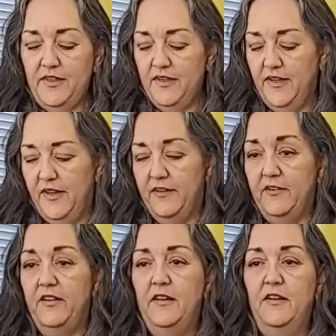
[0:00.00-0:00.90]
and
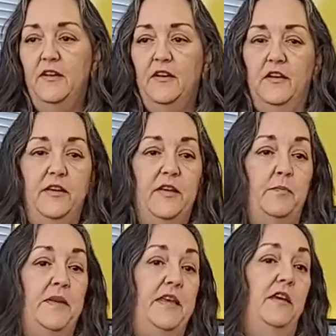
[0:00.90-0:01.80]
it
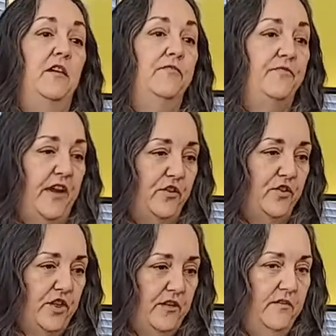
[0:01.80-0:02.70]
being
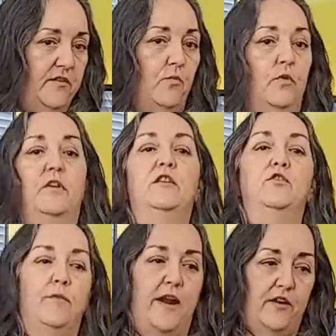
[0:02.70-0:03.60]
affection or
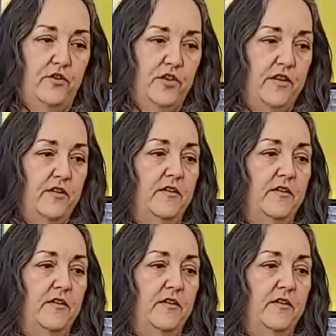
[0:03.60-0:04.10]
attraction.